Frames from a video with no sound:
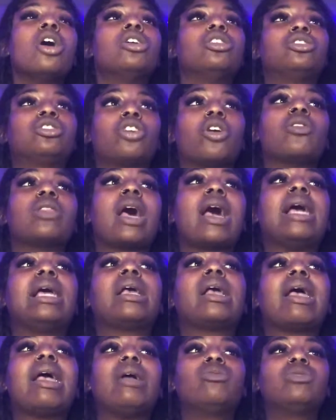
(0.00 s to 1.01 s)
So,
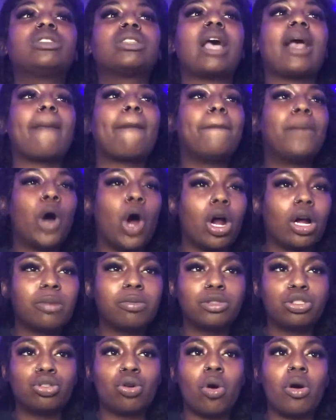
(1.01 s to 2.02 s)
like, it was like park
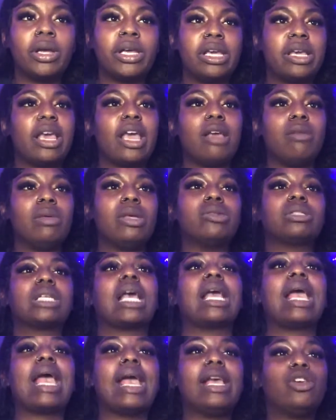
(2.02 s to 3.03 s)
patrol. He came, he was
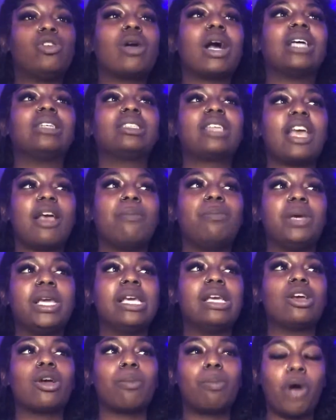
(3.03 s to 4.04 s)
like, hey, you guys can't be
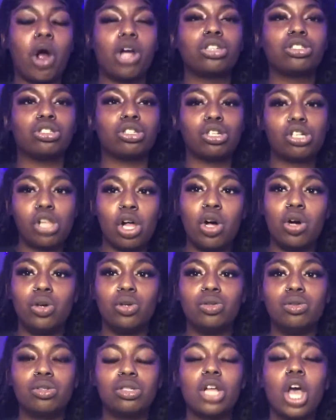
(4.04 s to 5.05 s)
here, parks are
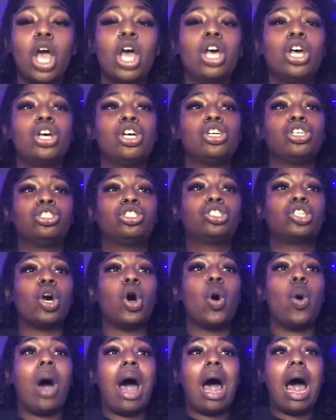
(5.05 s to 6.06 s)
closed.
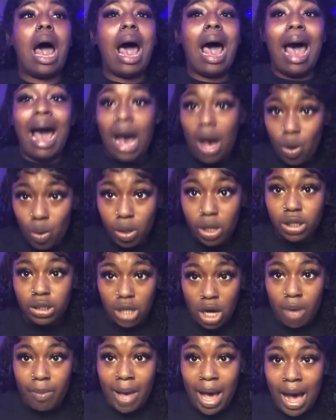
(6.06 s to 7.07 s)
So our
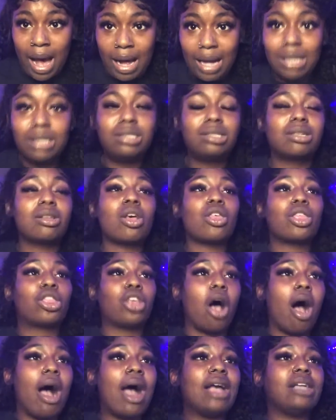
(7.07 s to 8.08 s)
dumbass
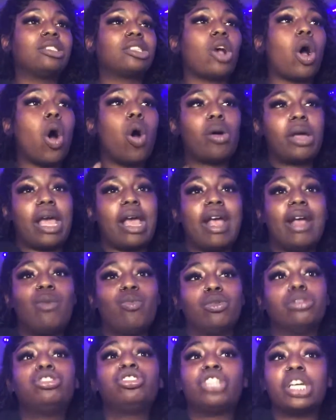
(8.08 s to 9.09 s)
thought, okay,
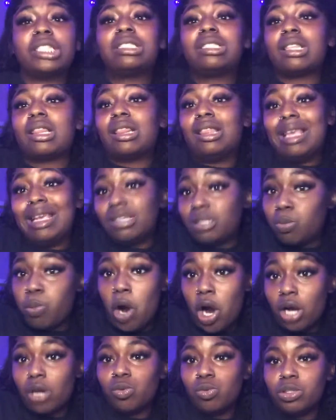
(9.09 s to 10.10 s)
well, just this
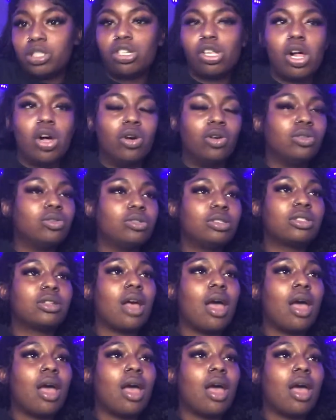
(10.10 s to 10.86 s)
park was closed.